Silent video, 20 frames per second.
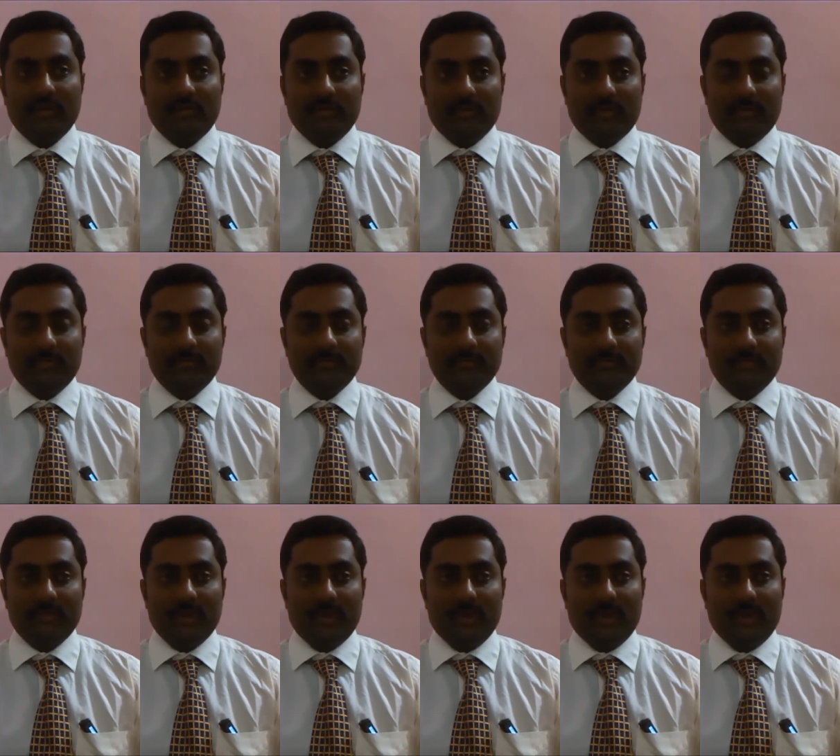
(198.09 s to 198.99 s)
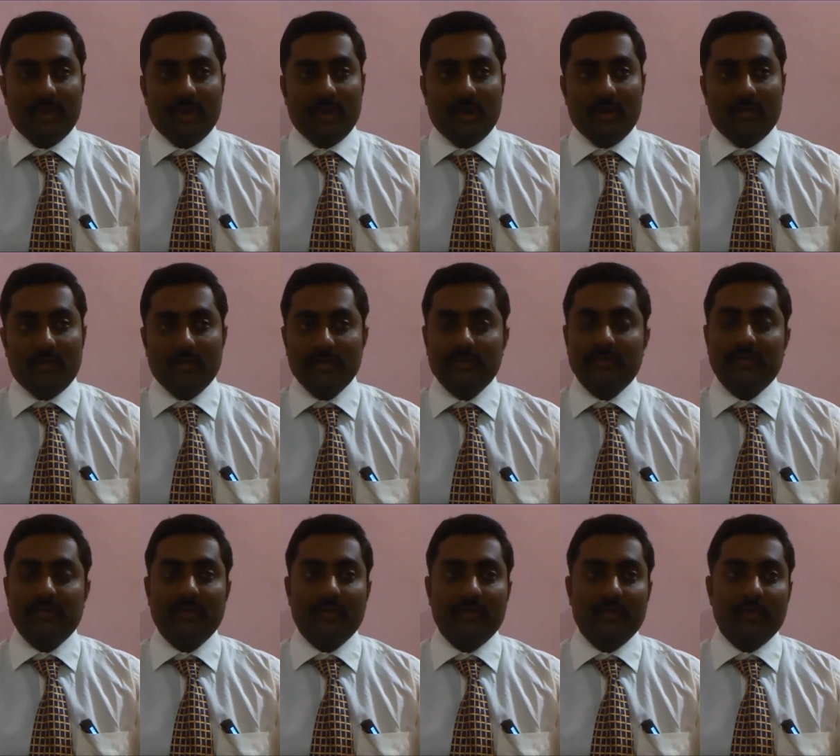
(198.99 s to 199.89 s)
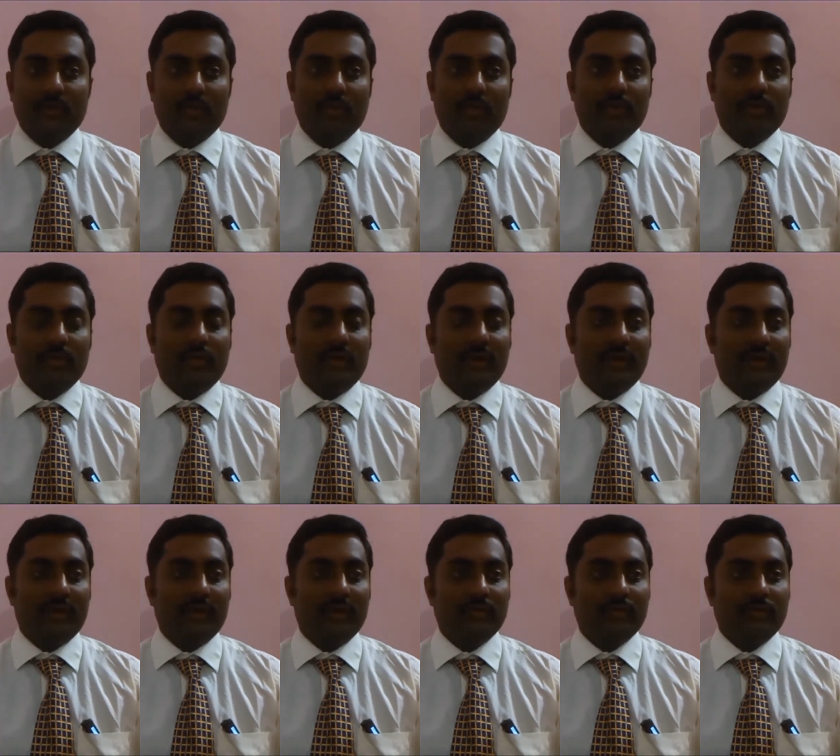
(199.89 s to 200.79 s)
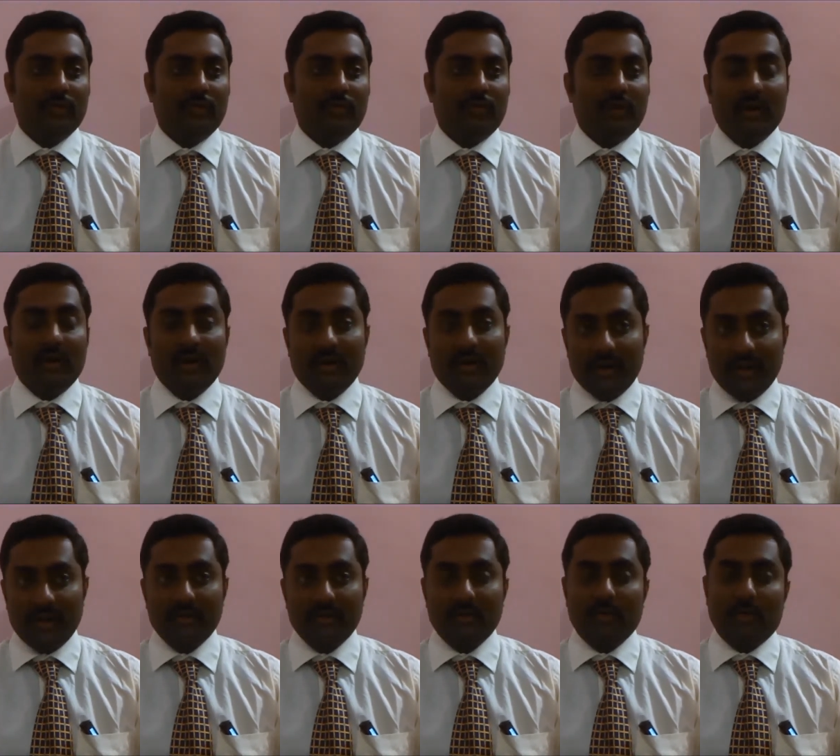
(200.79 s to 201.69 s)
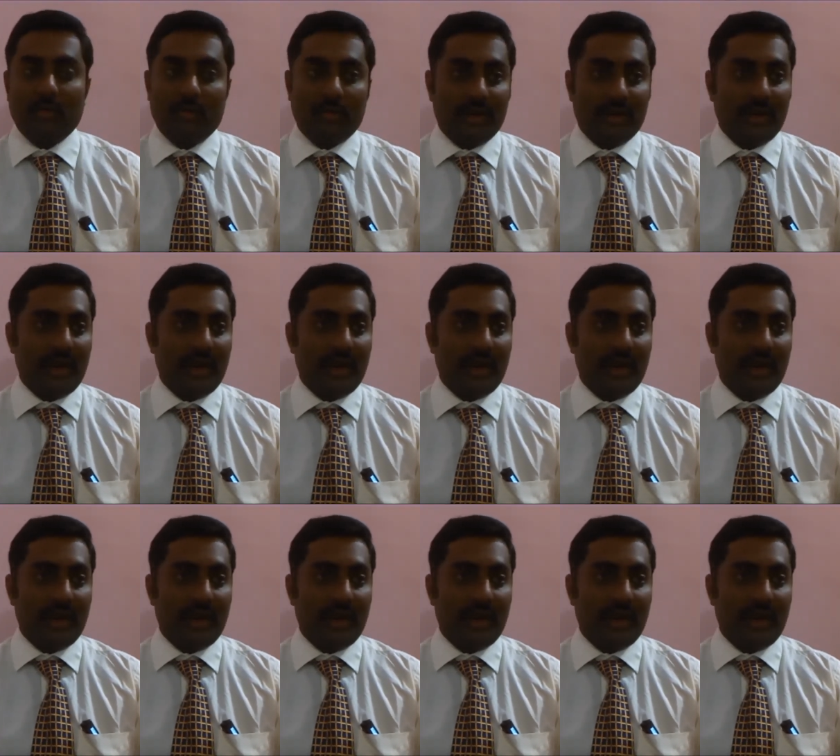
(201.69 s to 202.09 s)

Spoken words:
have branches which supplies the cardiac musculature.